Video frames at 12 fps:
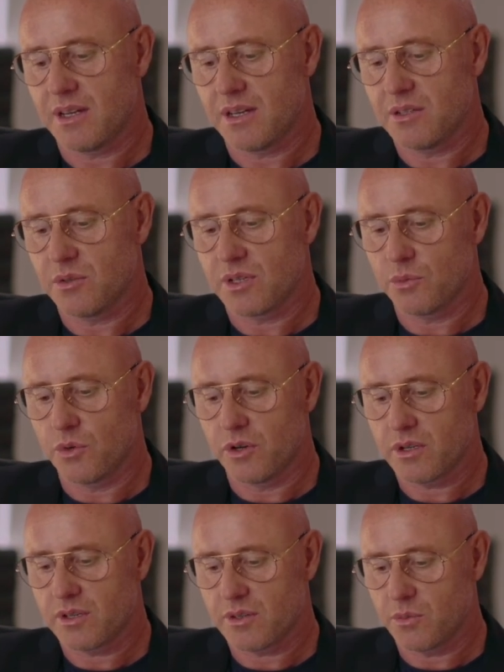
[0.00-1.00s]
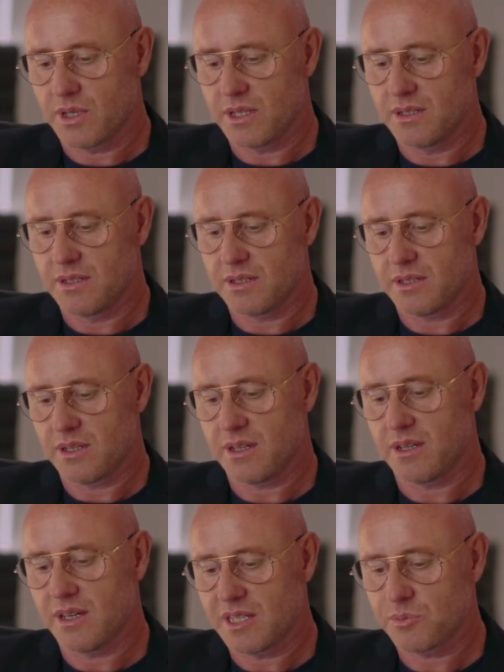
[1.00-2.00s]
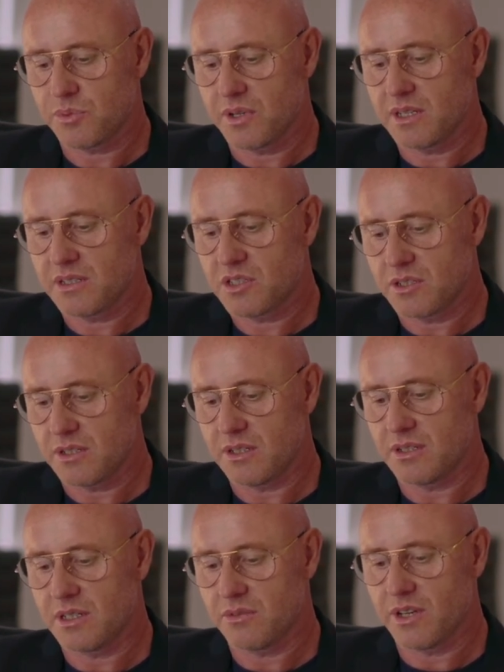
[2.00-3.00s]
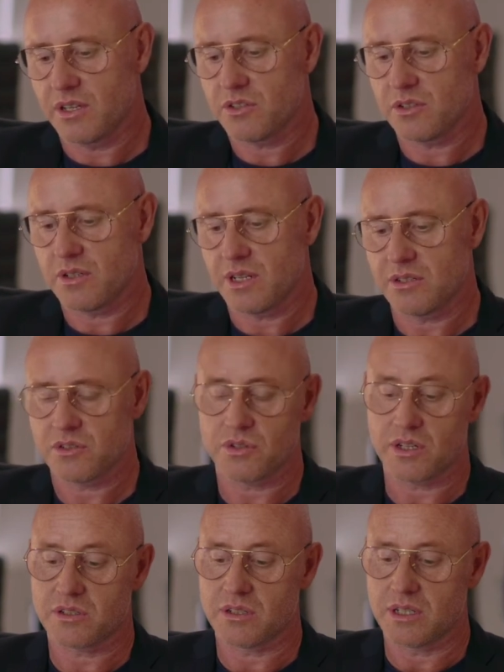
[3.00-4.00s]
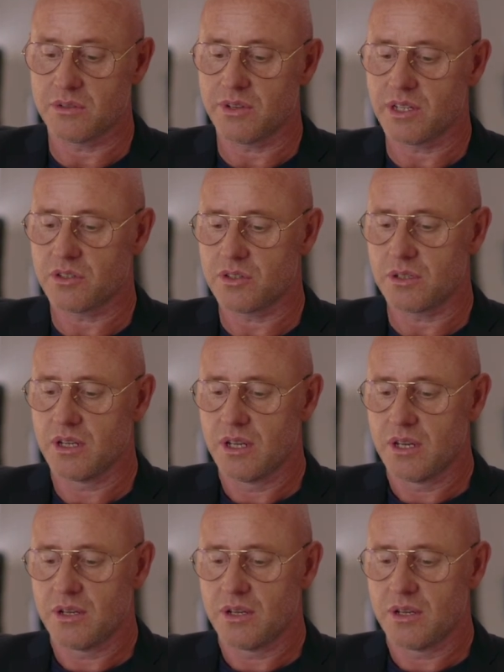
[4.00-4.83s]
you can work with experiential innovation and structural innovation,